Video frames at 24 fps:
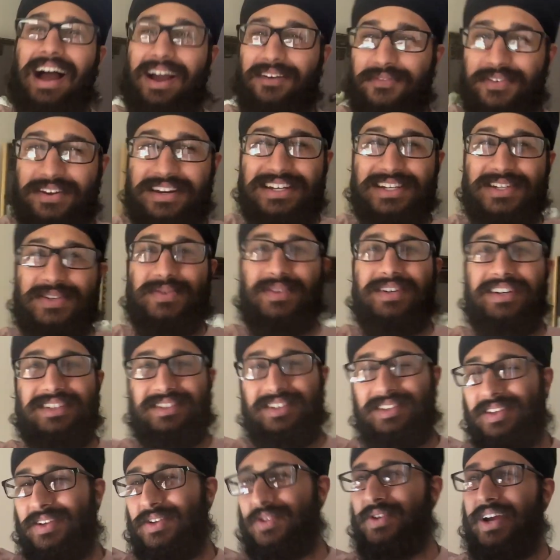I finished work to
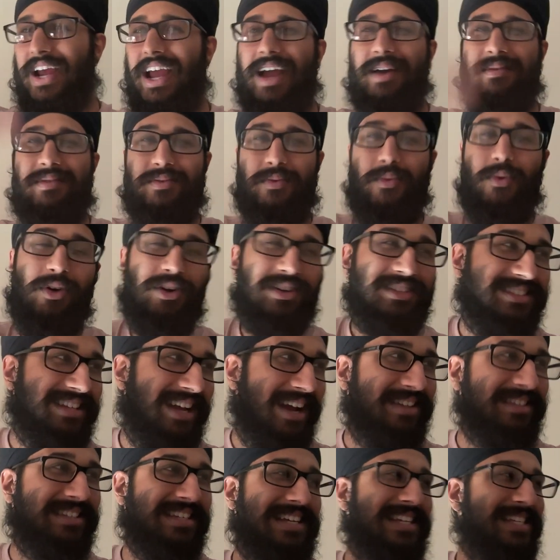the tram and walked
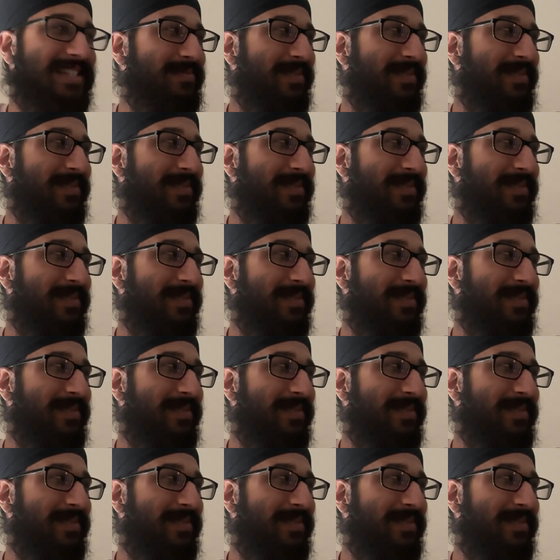down to his